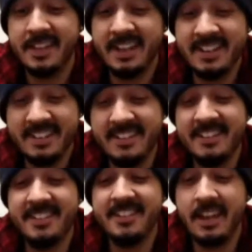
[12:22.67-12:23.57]
That is
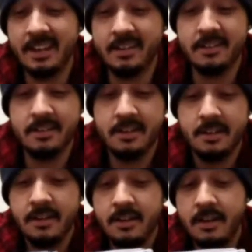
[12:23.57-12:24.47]
insane.
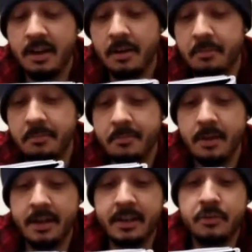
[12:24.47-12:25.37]

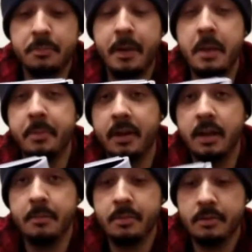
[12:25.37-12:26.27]
And he used a
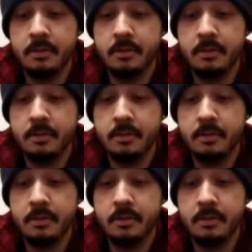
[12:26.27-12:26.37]
paperclip.